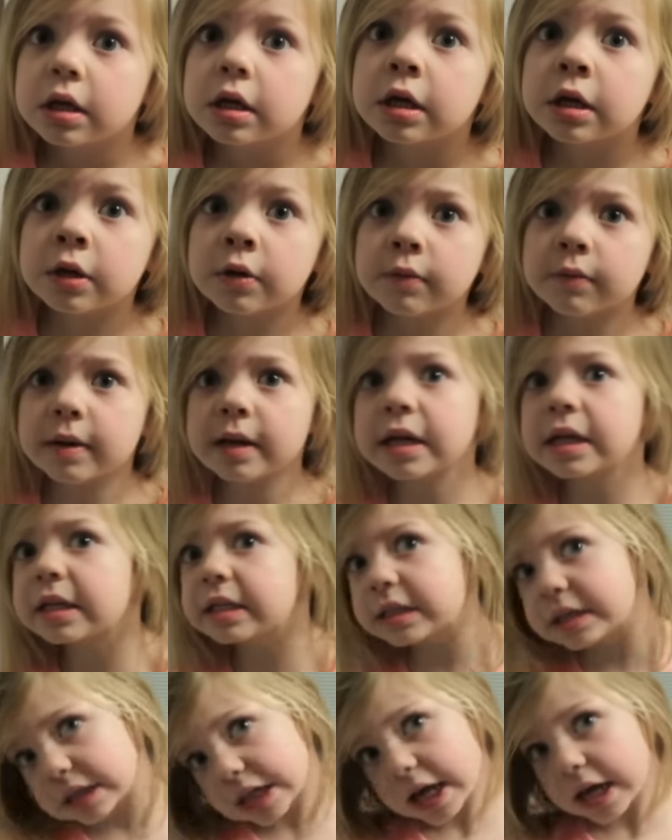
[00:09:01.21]
What? He
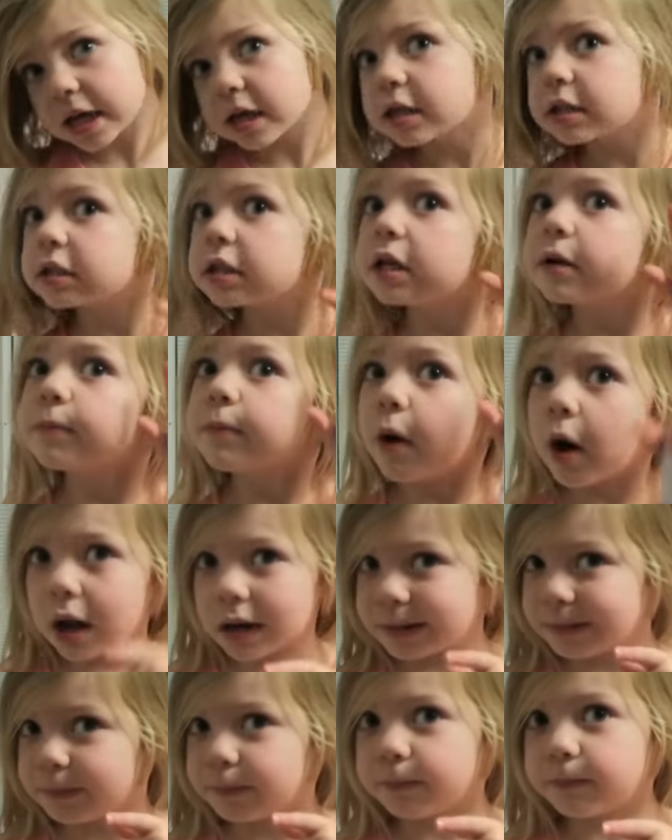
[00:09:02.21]
really thinks
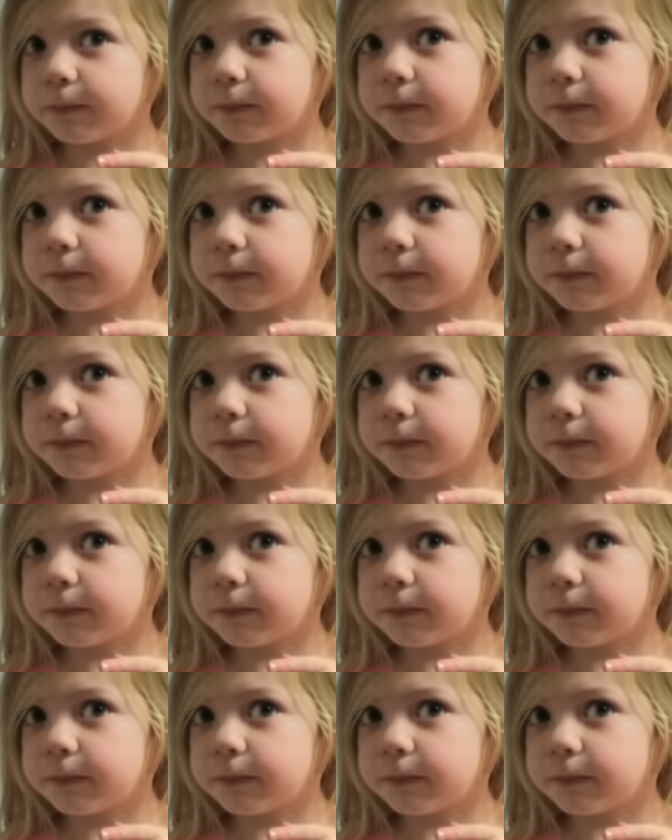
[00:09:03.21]
potty.